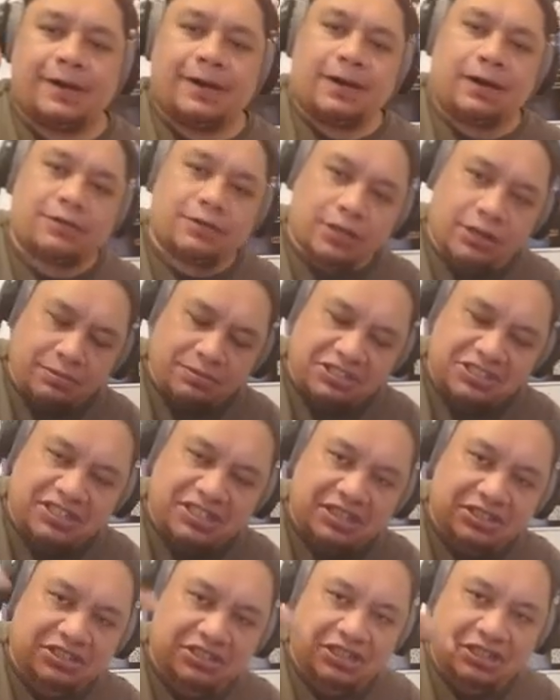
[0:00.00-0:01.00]
I'm going to be
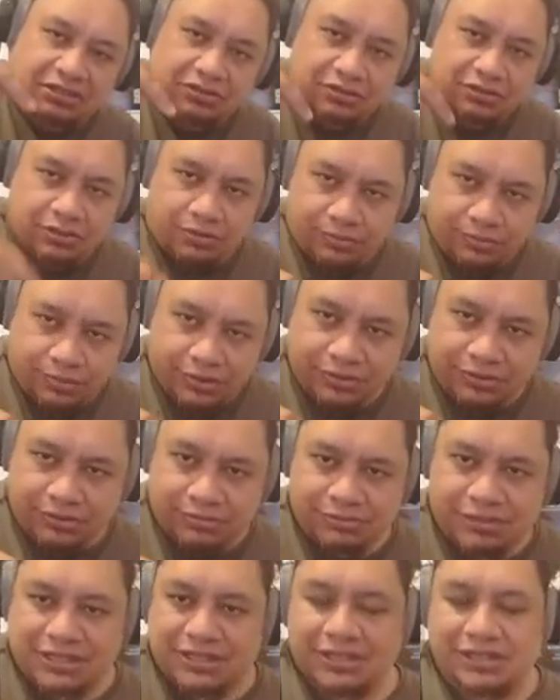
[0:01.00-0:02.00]
teaching the
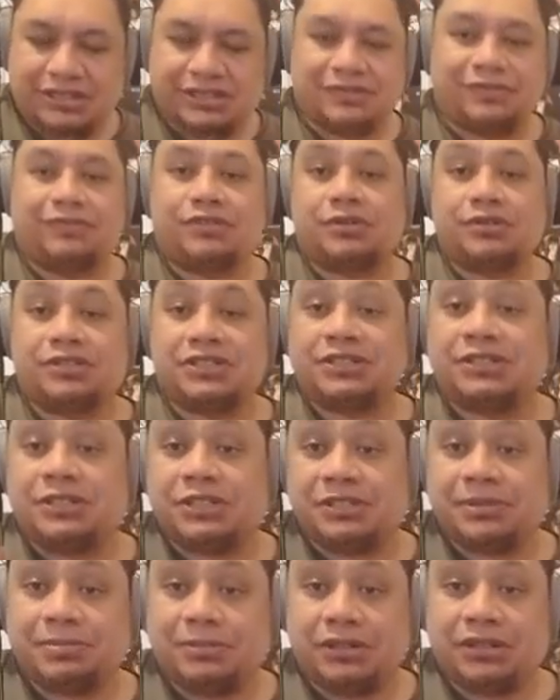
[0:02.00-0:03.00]
rhythm to this first,
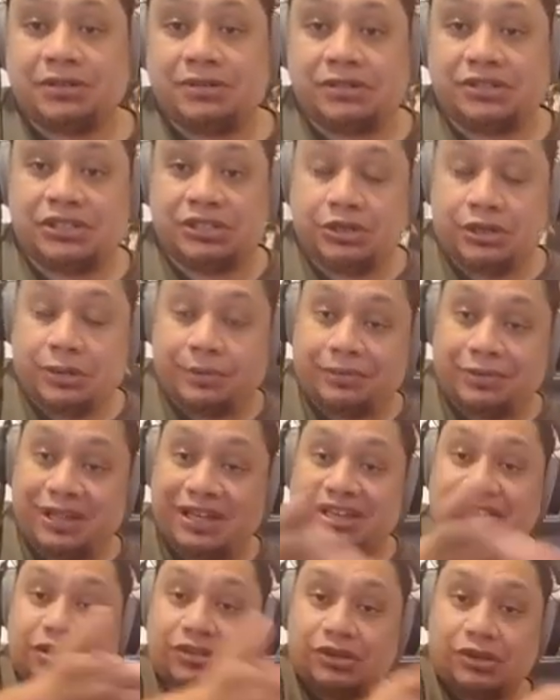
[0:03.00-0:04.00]
just because you can
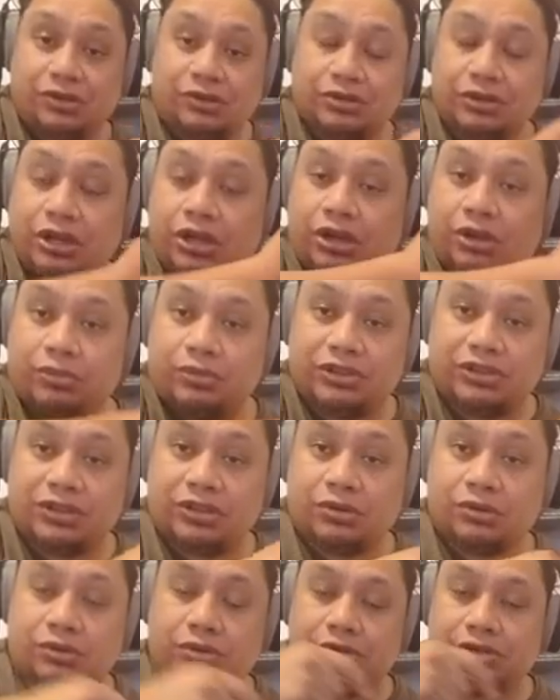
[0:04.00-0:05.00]
play along with the
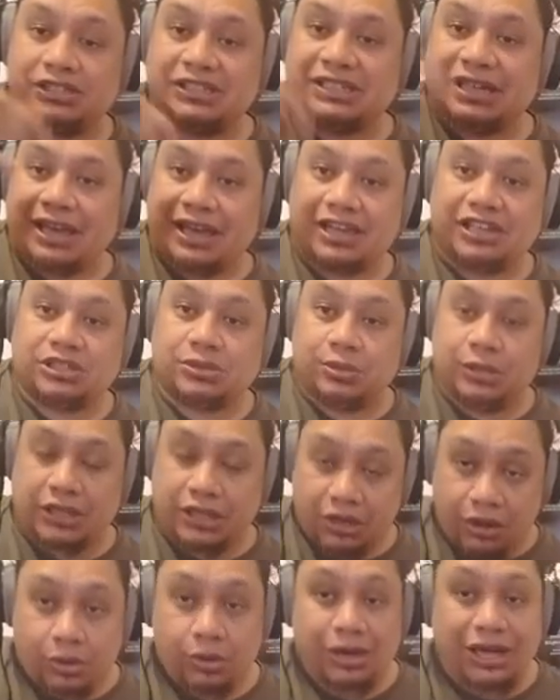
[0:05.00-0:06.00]
chords as we
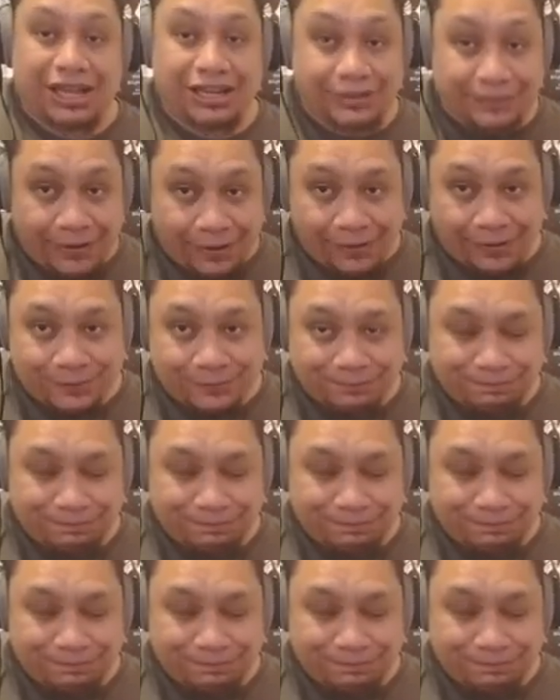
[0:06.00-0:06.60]
go along.